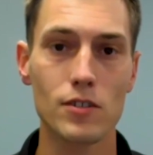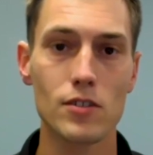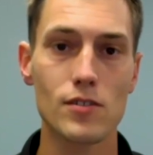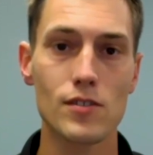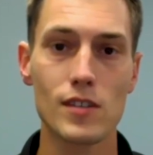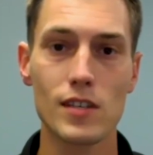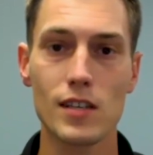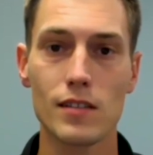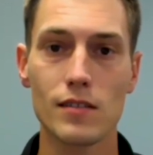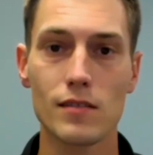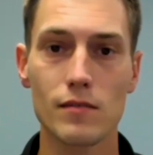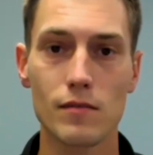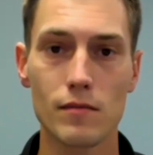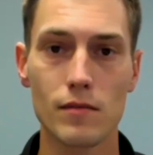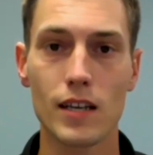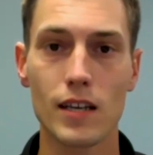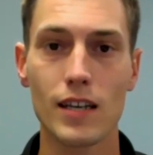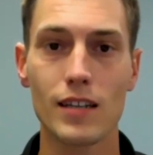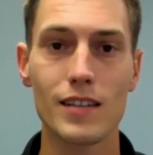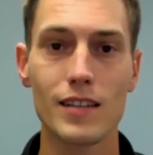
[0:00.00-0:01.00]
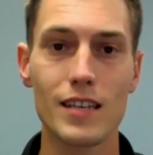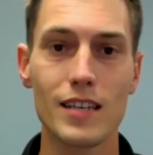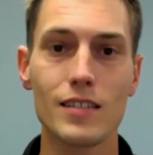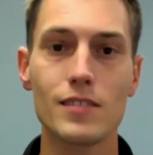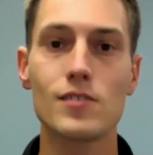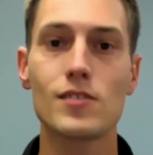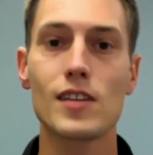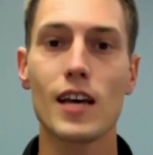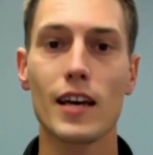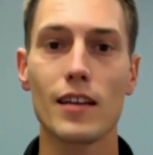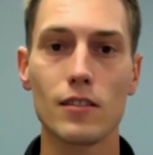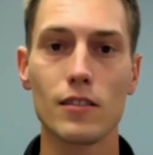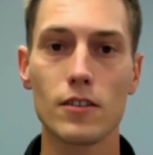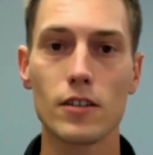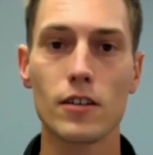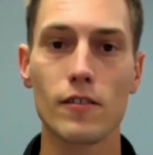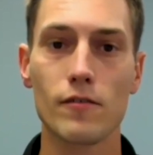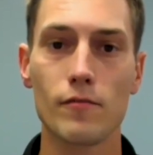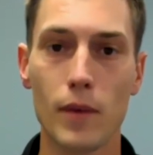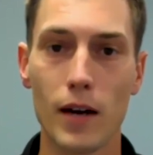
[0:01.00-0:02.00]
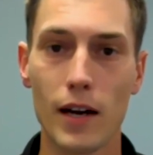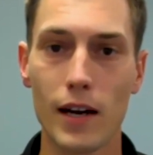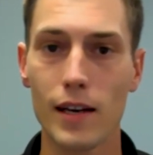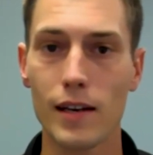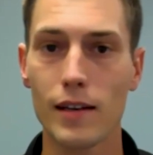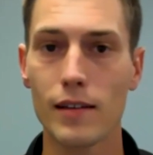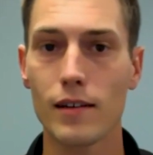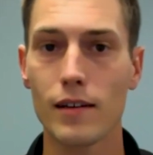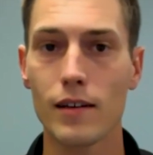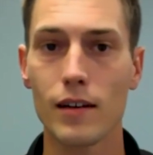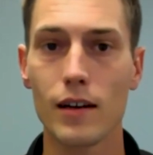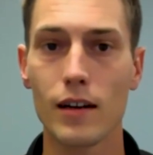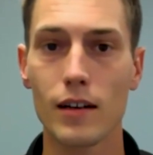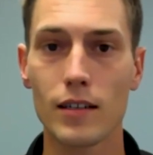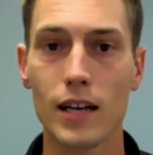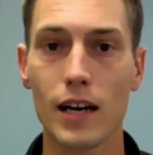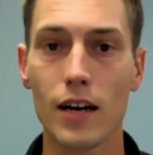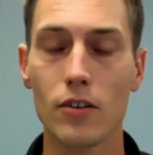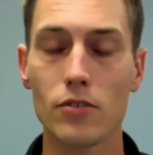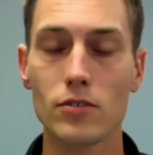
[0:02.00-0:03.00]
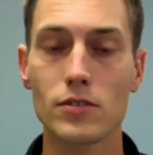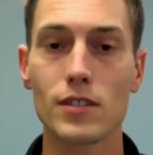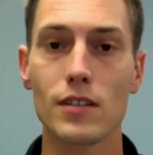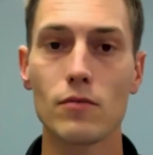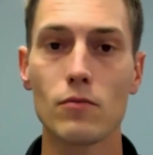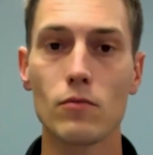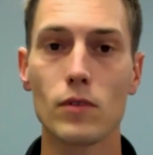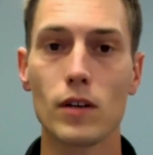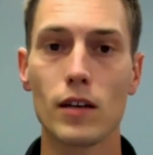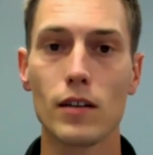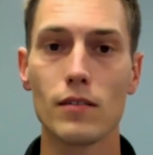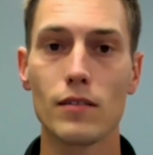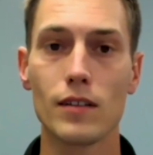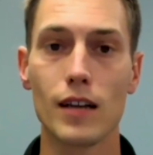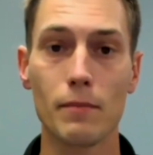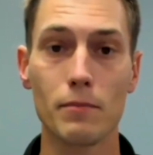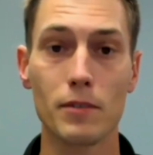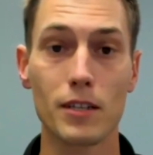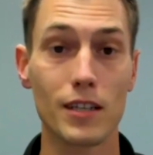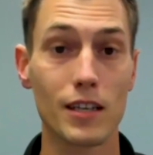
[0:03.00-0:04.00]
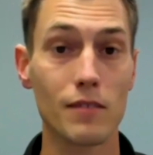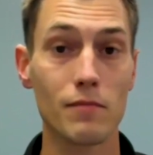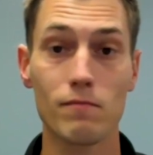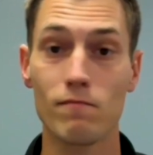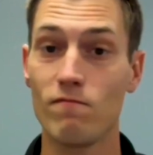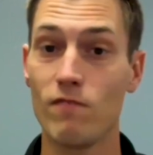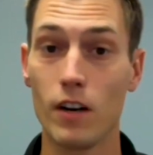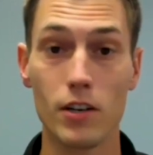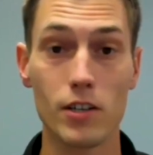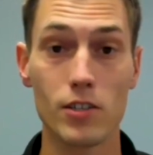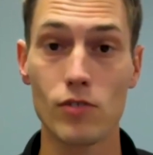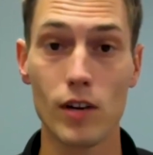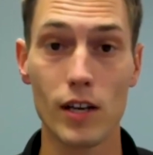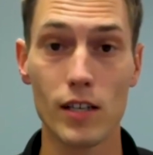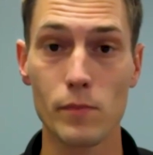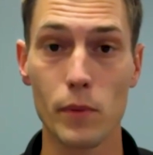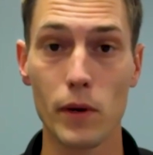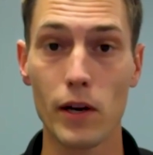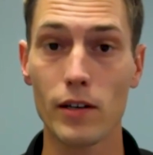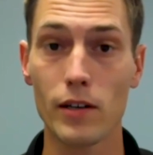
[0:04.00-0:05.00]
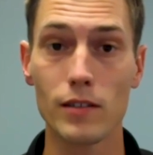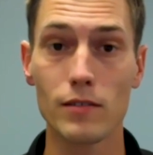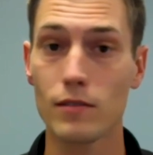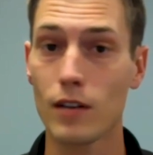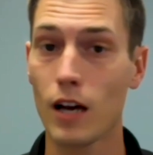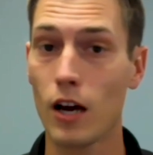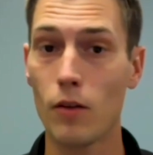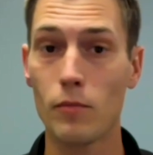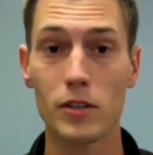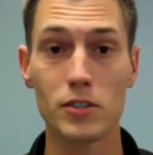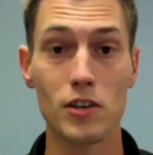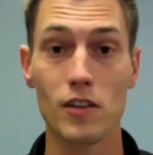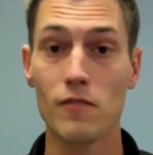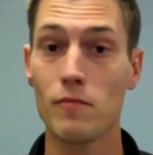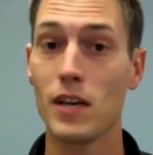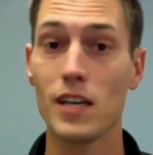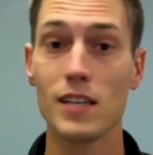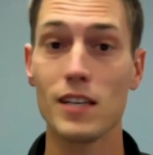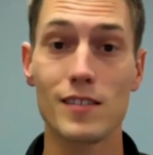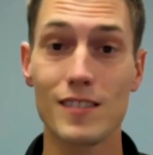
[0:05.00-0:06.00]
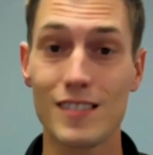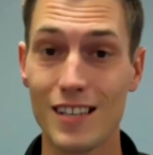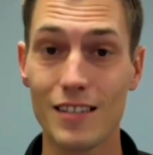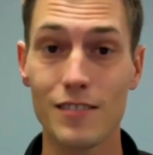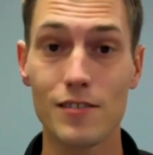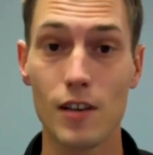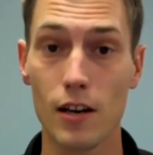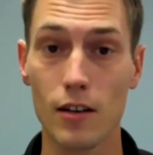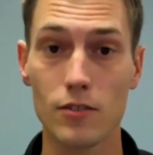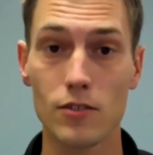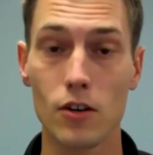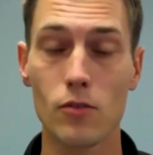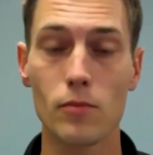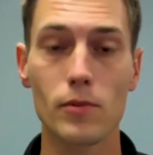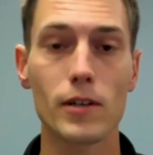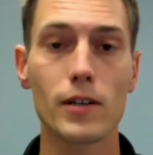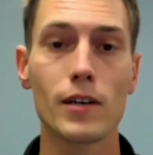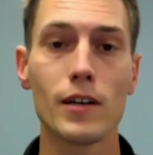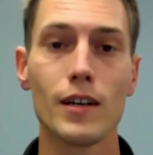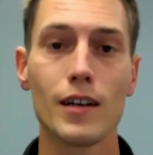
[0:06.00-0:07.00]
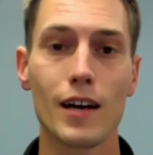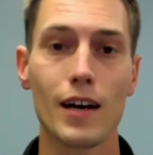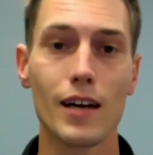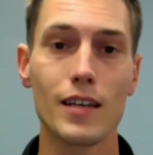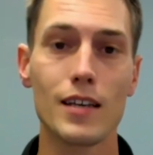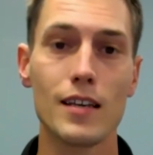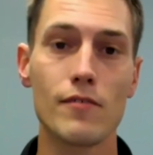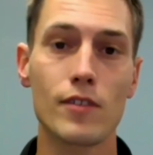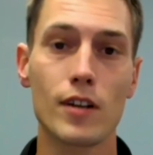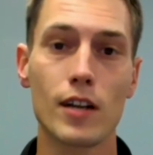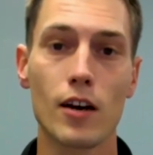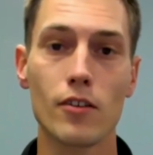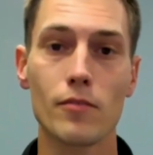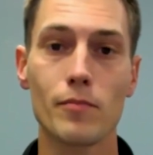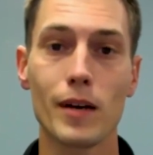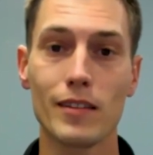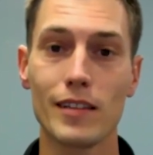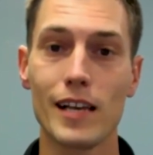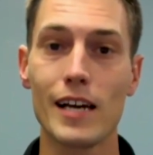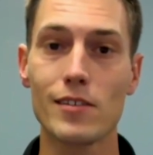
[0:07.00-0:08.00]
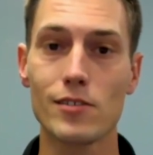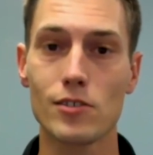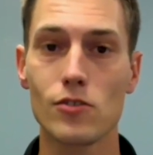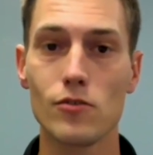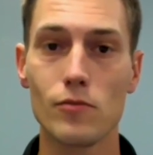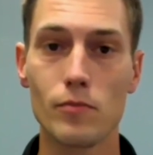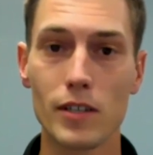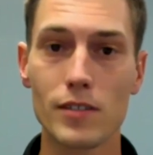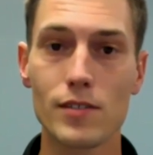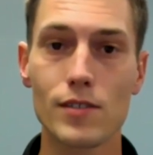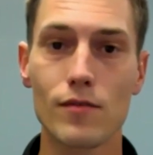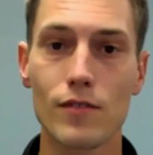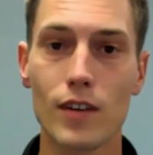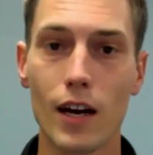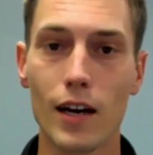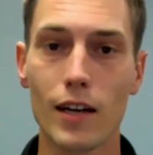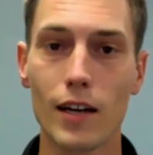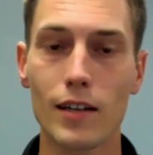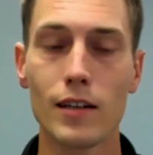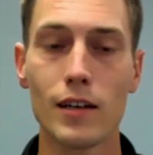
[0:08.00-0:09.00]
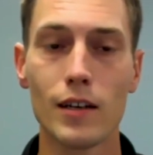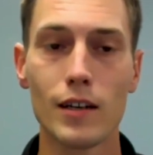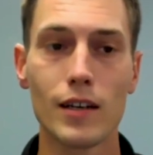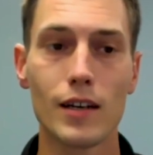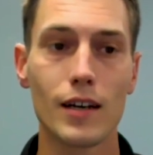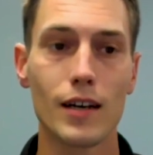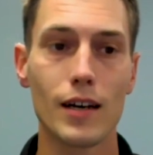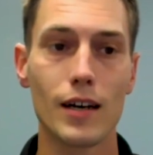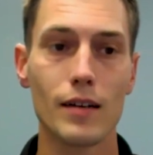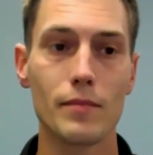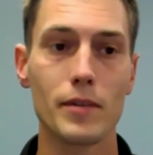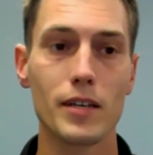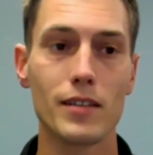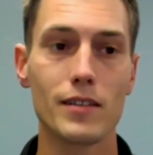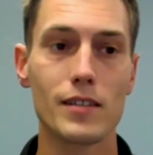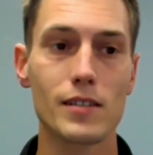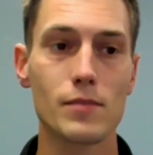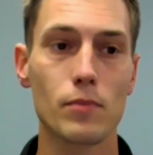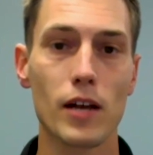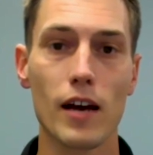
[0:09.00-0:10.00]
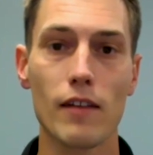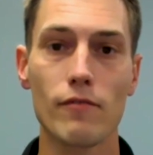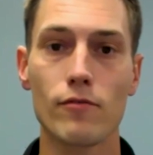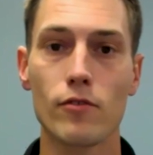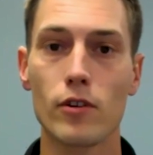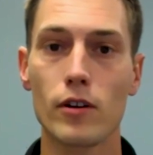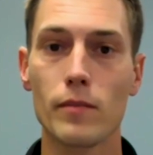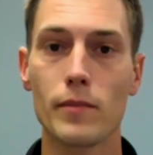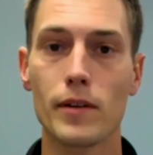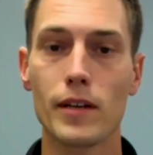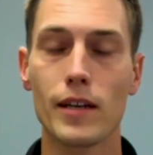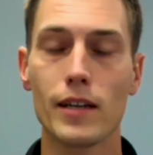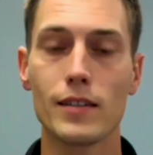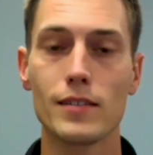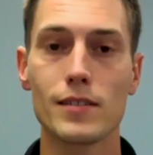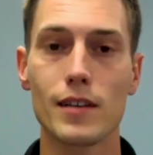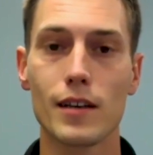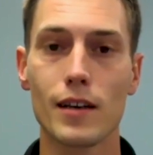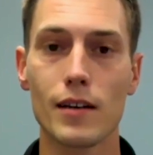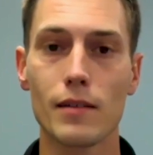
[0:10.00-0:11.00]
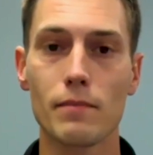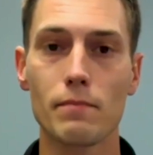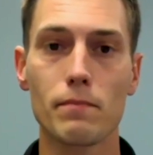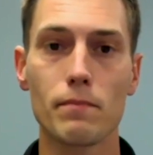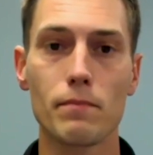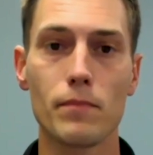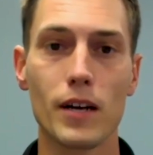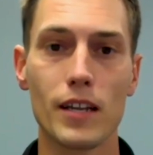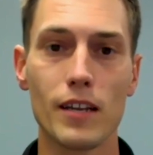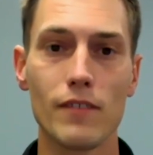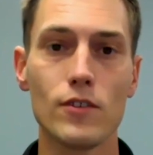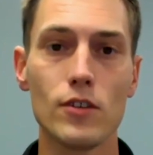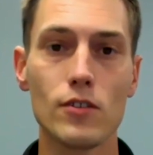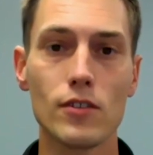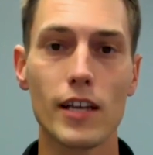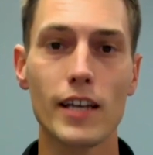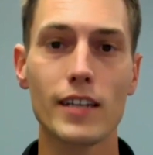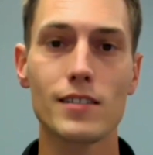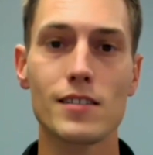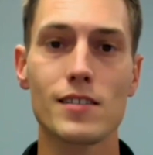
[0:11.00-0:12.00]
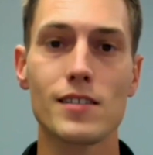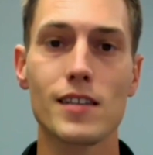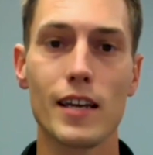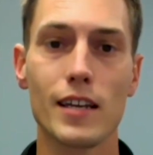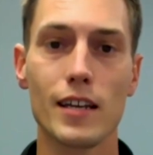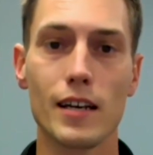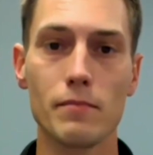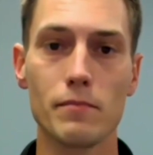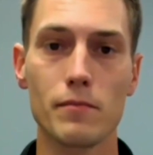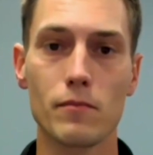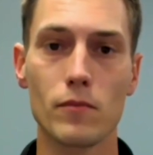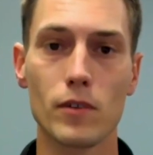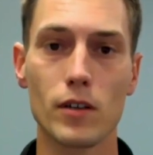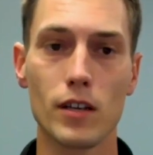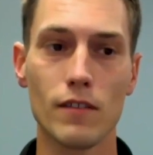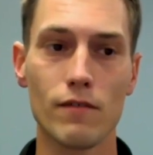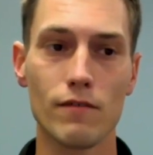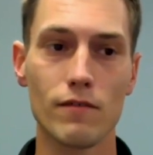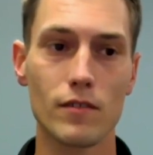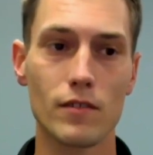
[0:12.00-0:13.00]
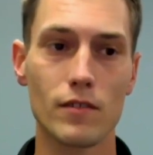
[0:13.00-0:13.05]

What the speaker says: you see kind of the inside look of my account, and I'm going to get very transparent how much I've made since October, even how my last 2 months have gone in this platform. But if you'd like to sign up, if